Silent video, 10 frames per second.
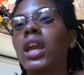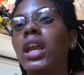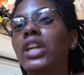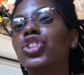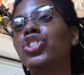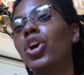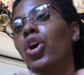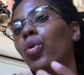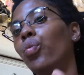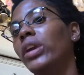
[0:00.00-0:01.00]
And
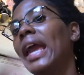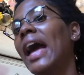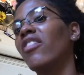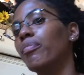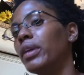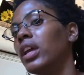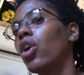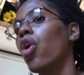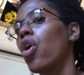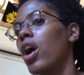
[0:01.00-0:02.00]
so we have been
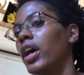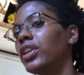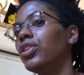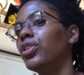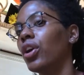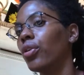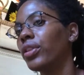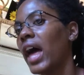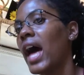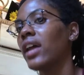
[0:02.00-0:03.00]
on, you know,
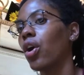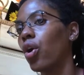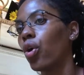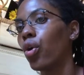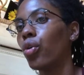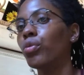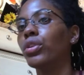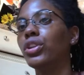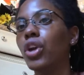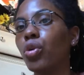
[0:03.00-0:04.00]
that whole
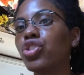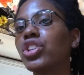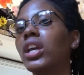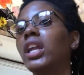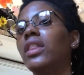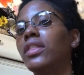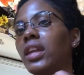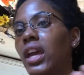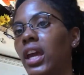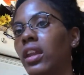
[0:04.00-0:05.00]
notion, and
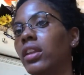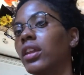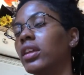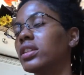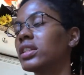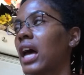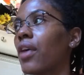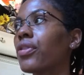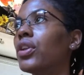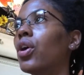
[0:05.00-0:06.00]
then the
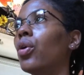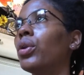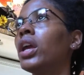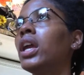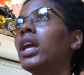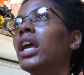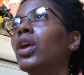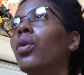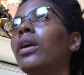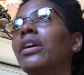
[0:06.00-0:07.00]
South Node in
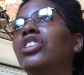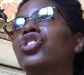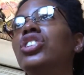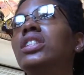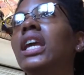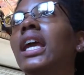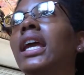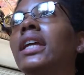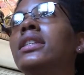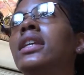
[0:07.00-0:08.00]
Aquarius just
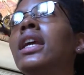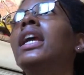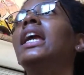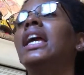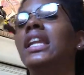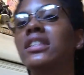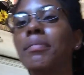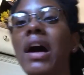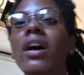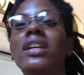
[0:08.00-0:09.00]
hit, and it's
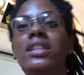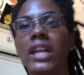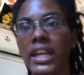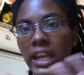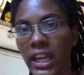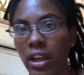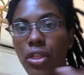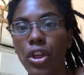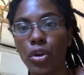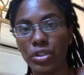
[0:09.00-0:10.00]
about us letting
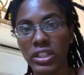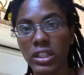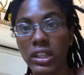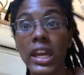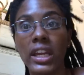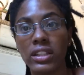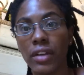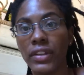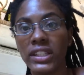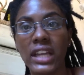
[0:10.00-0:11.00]
those things of
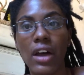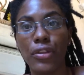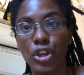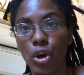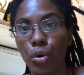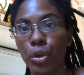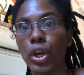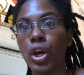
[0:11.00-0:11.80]
the South Node